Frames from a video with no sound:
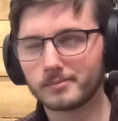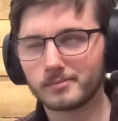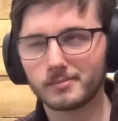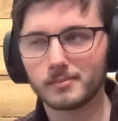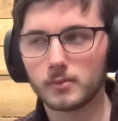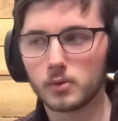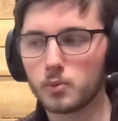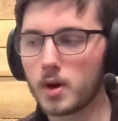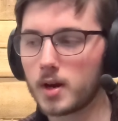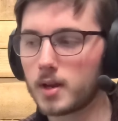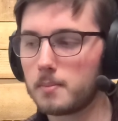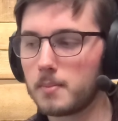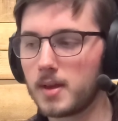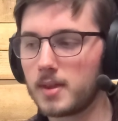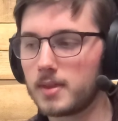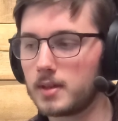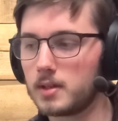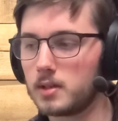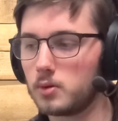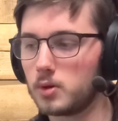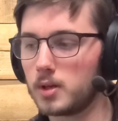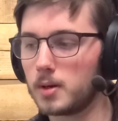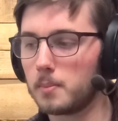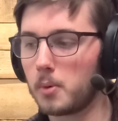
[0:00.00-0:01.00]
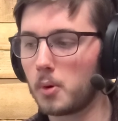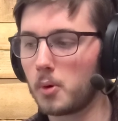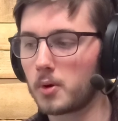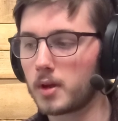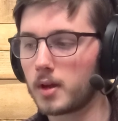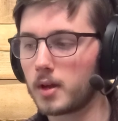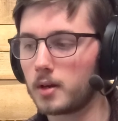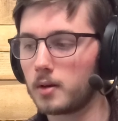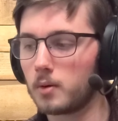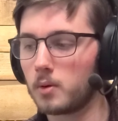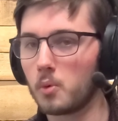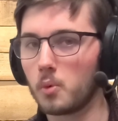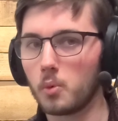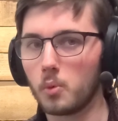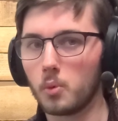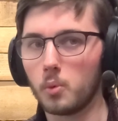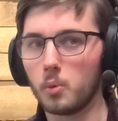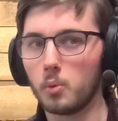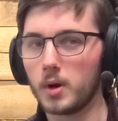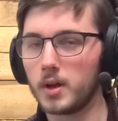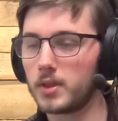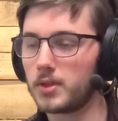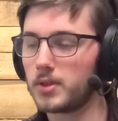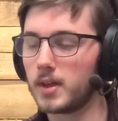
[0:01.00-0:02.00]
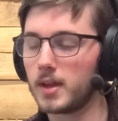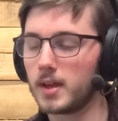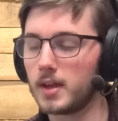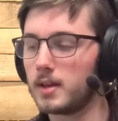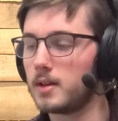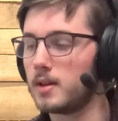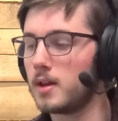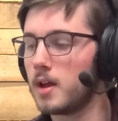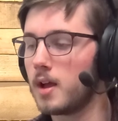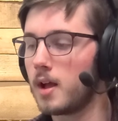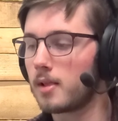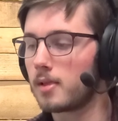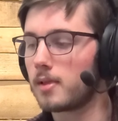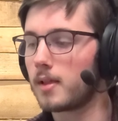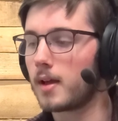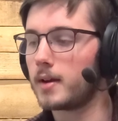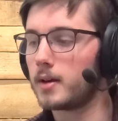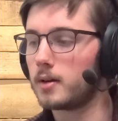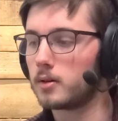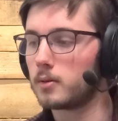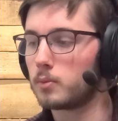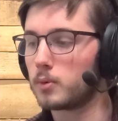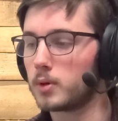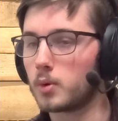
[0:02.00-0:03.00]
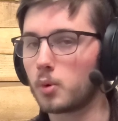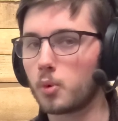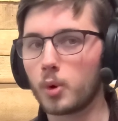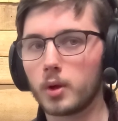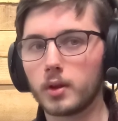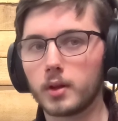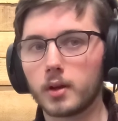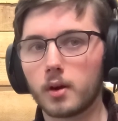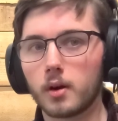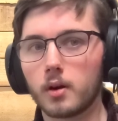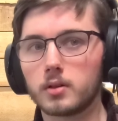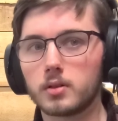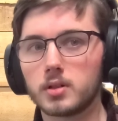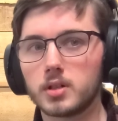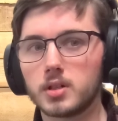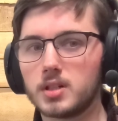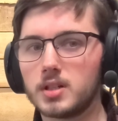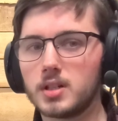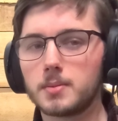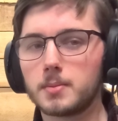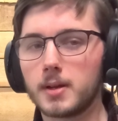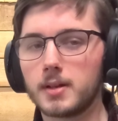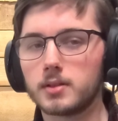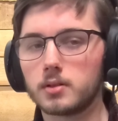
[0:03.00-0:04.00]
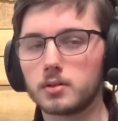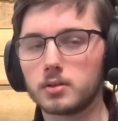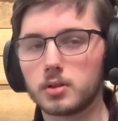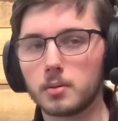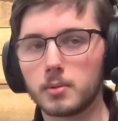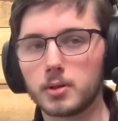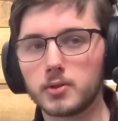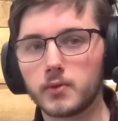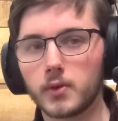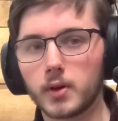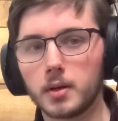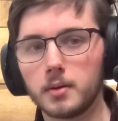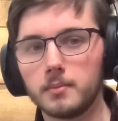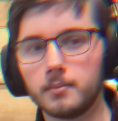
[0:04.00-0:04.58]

recommend that you get a bolt gun with a lighter recoiling cartridge, just because they're so much fun.